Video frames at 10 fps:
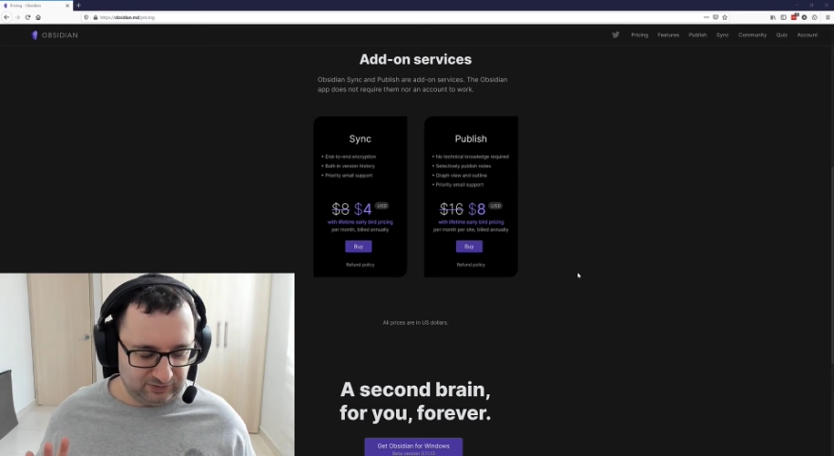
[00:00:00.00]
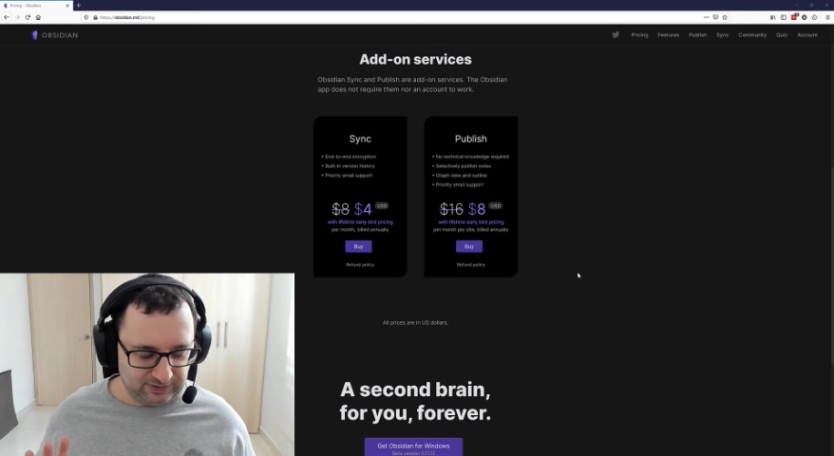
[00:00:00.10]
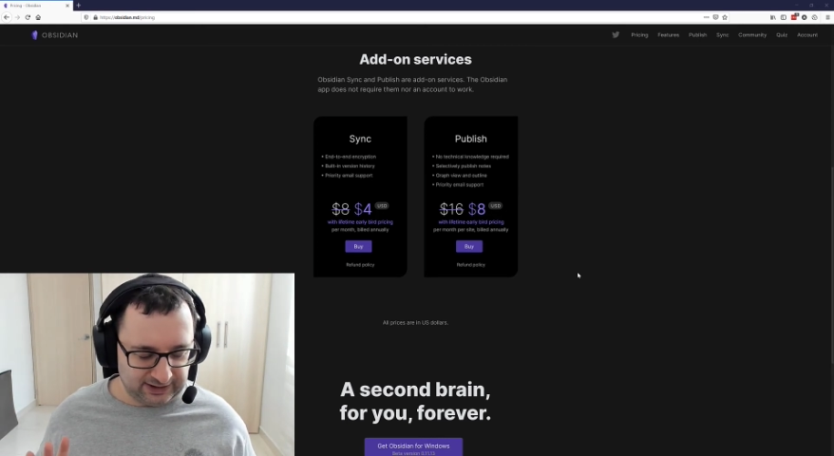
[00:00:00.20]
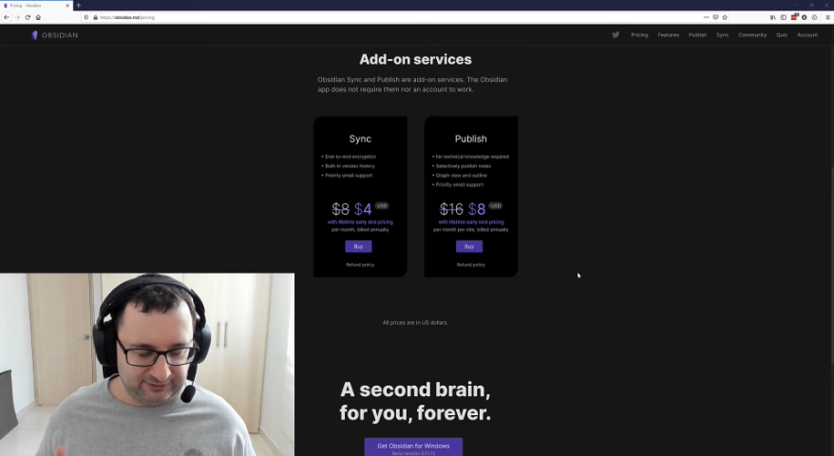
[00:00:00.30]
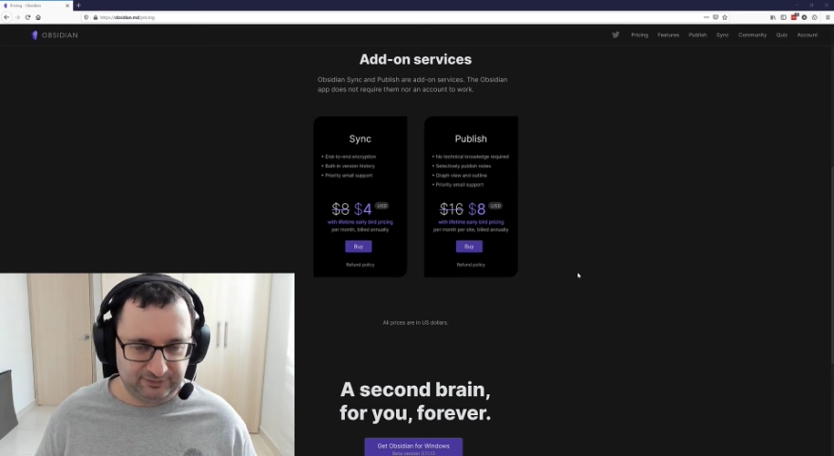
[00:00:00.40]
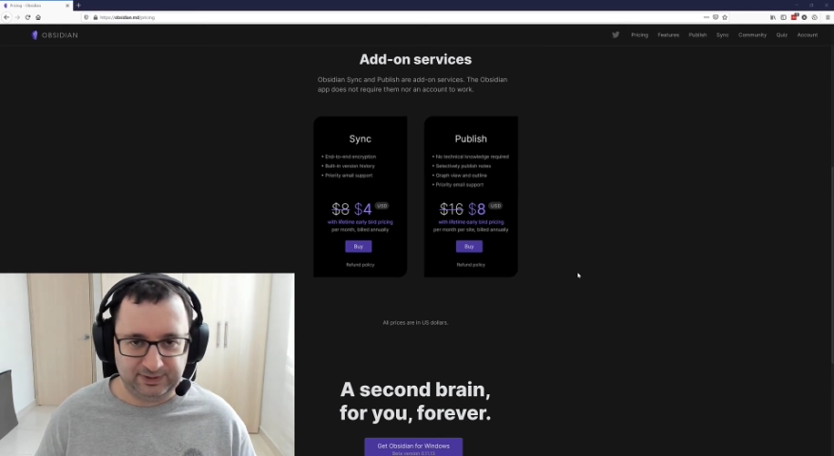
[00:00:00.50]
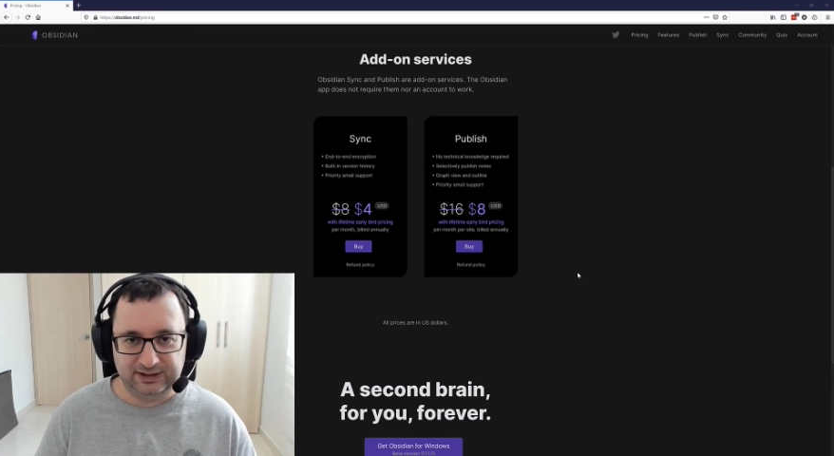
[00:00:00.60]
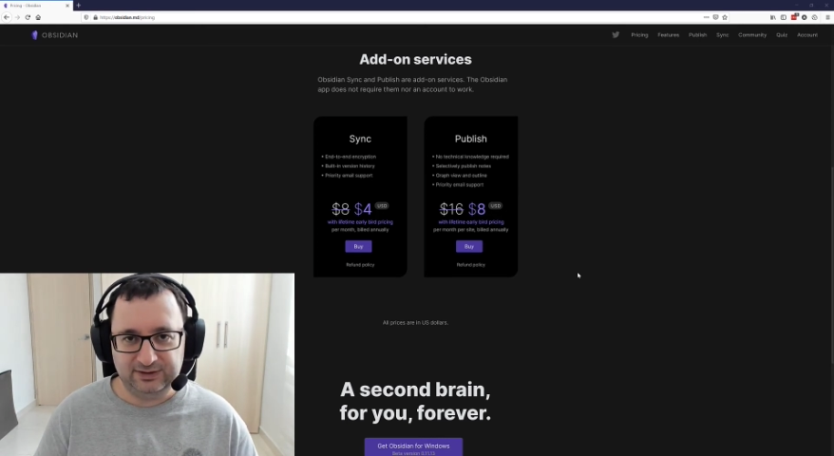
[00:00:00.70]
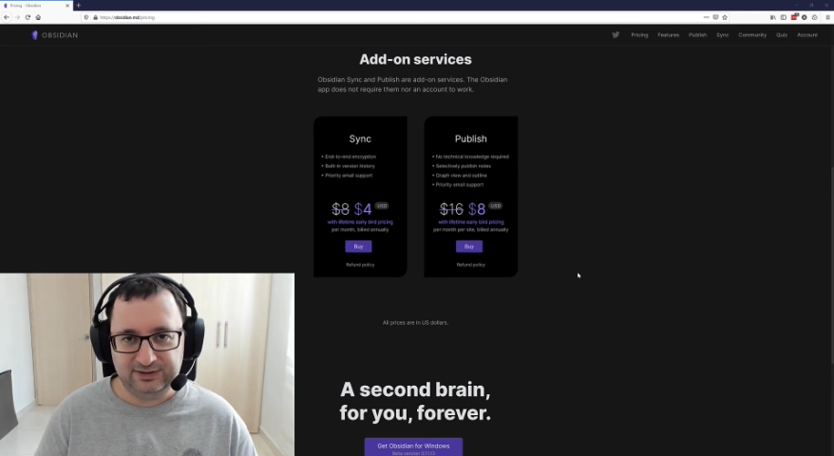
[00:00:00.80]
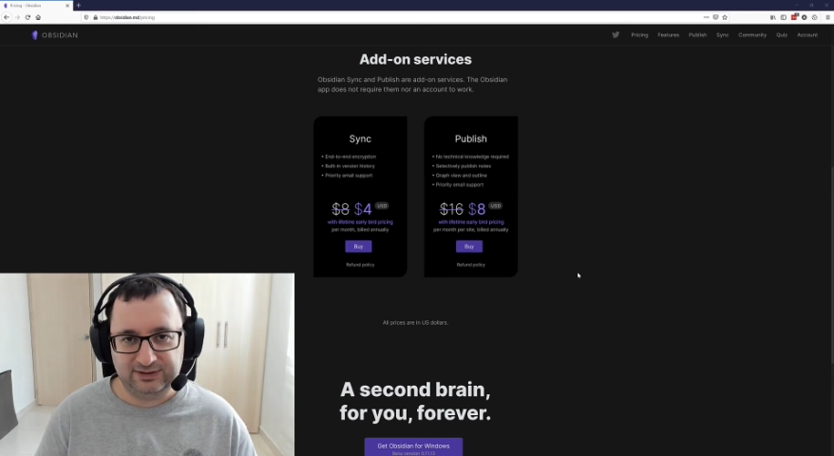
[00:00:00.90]
have
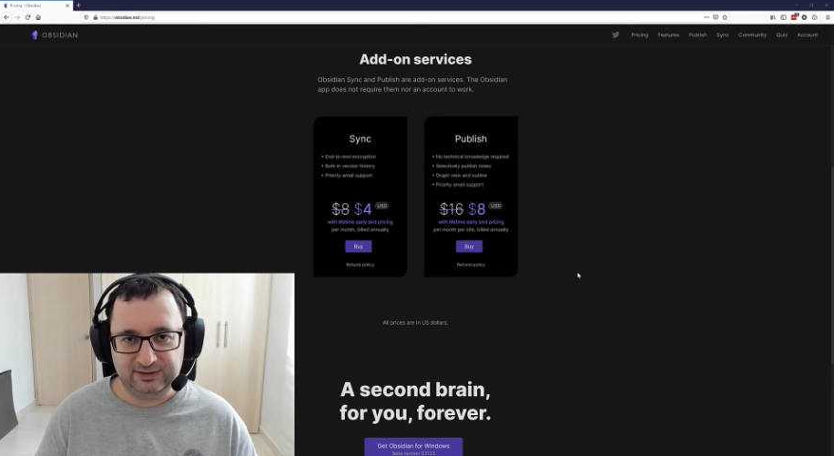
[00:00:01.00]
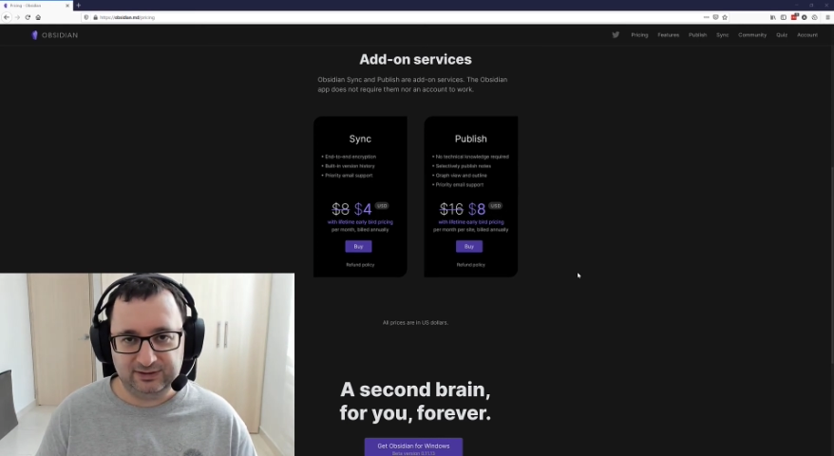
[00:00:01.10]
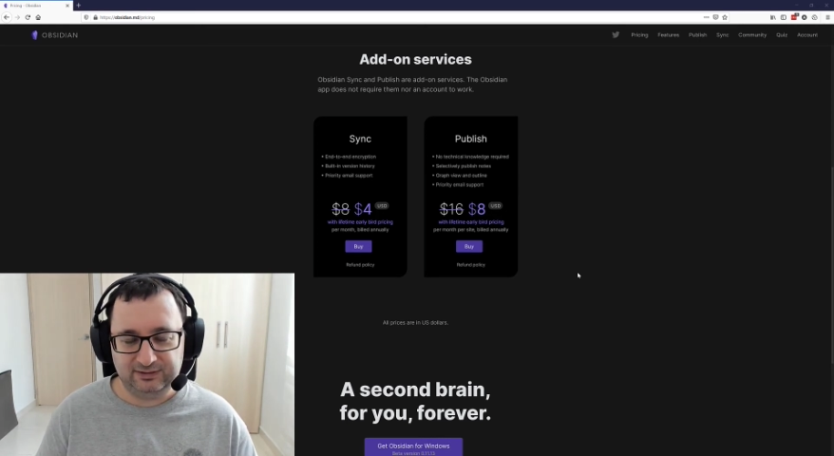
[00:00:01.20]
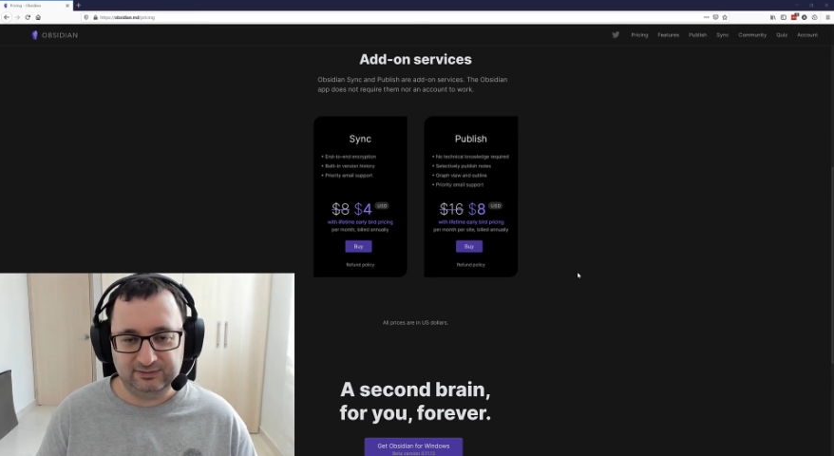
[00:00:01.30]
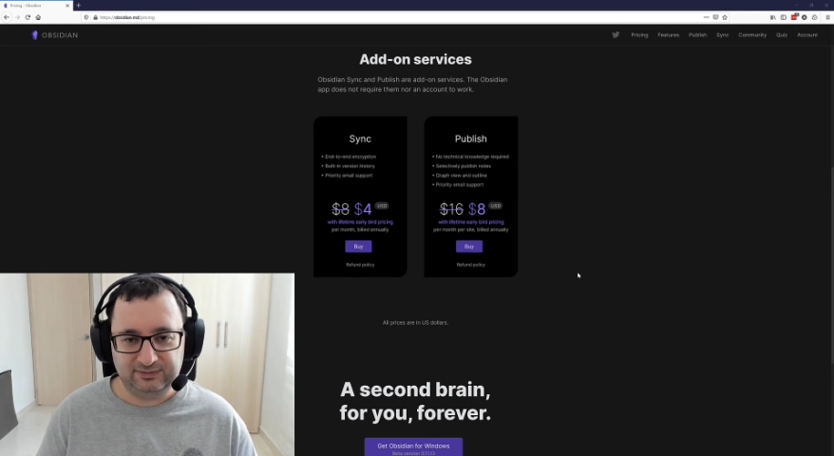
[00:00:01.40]
opinions on